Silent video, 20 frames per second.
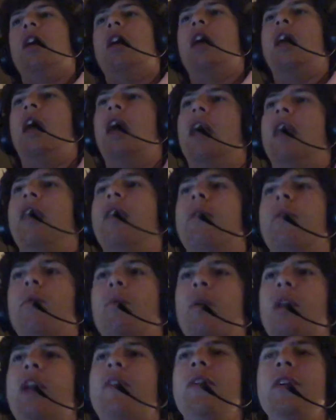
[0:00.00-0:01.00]
And
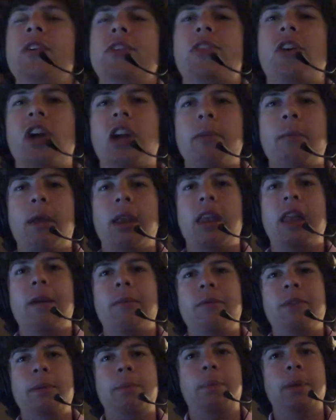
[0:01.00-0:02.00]
whenever you're talking about an
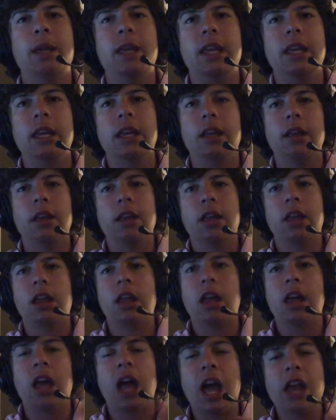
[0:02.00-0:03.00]
MVP,
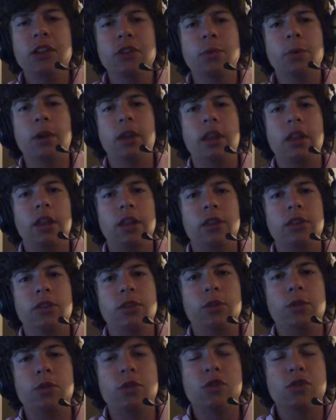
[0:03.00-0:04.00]
I just want to,
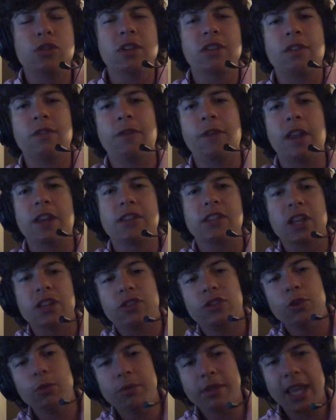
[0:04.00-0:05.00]
you just have to
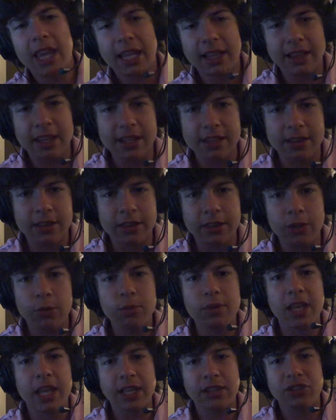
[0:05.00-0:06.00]
fantasize. You
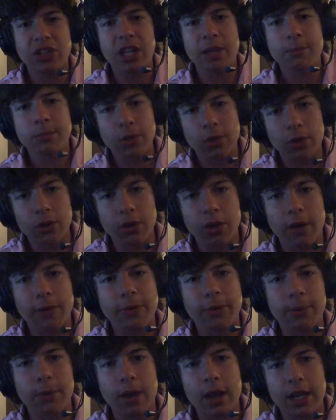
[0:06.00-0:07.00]
take James Harden off
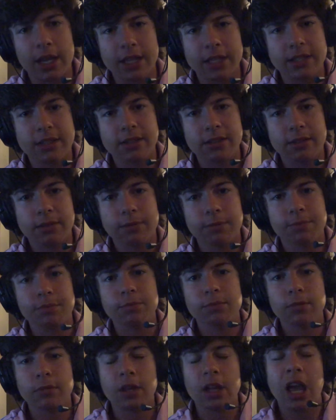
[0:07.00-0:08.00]
the Rockets.
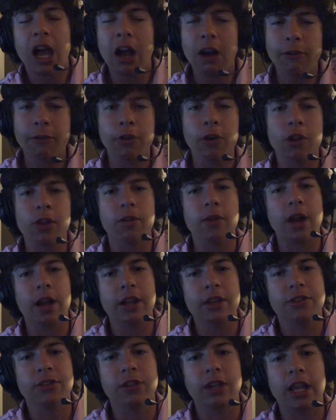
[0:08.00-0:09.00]
How far the
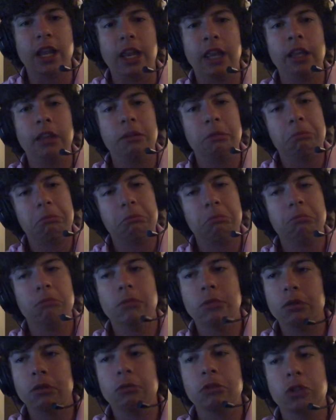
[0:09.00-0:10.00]
Rockets are getting?
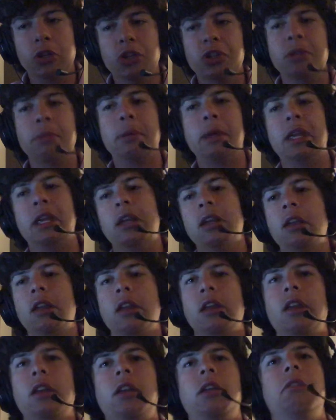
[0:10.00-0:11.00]
Good debate.
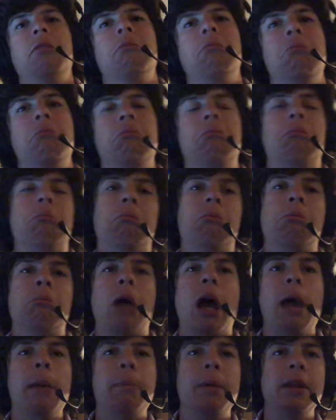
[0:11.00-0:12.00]

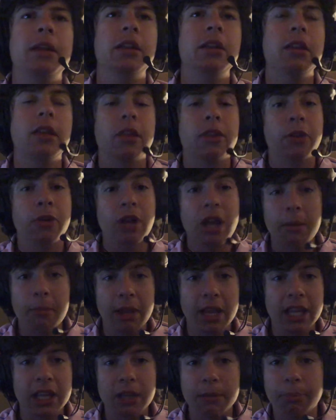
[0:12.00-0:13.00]
My opinion, they're not
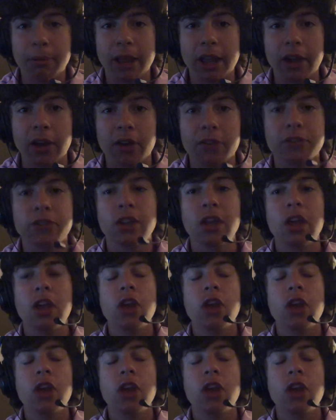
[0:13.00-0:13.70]
making the playoffs.